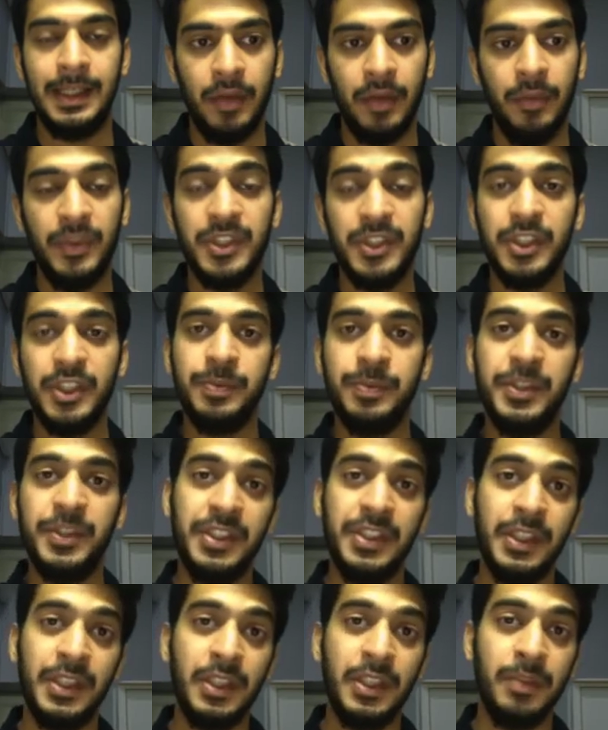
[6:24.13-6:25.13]
which is
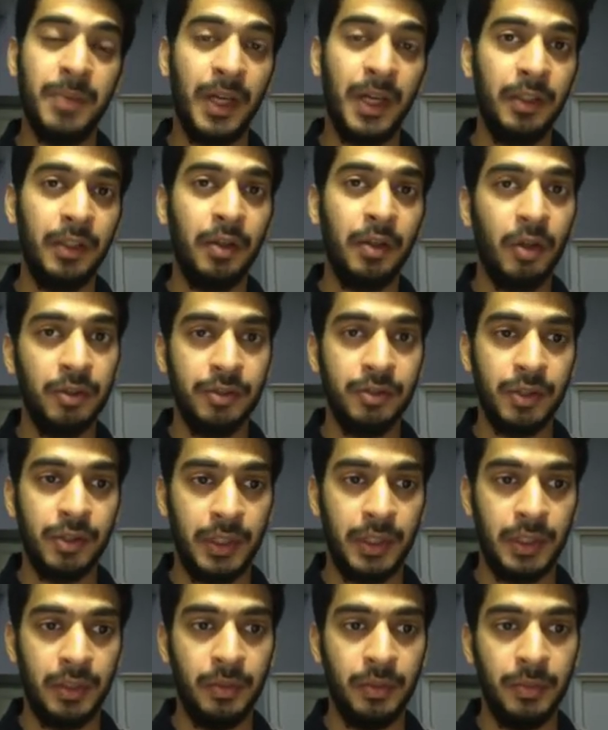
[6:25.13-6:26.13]
preceded by the consonant,
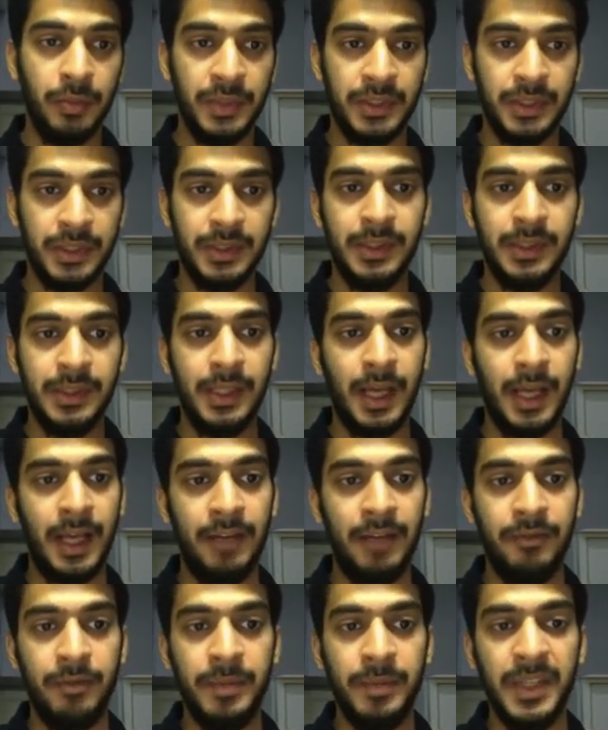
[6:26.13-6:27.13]
which is the
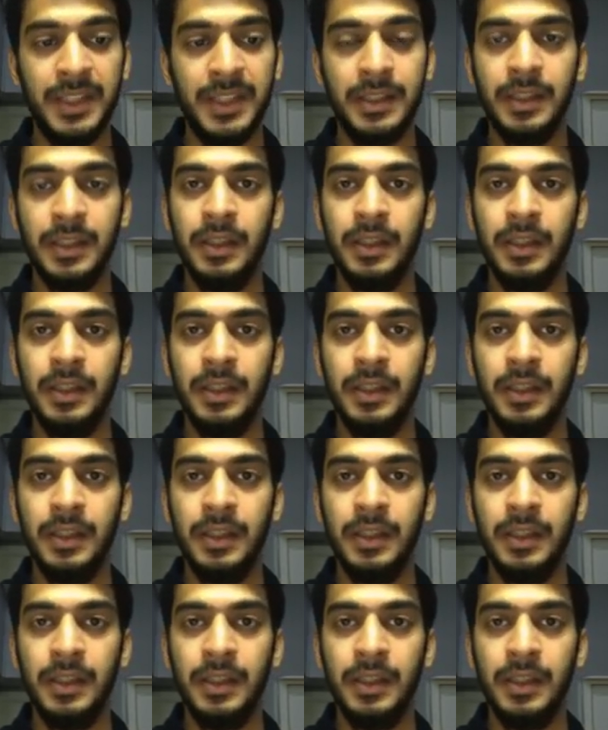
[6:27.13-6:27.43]
alphabet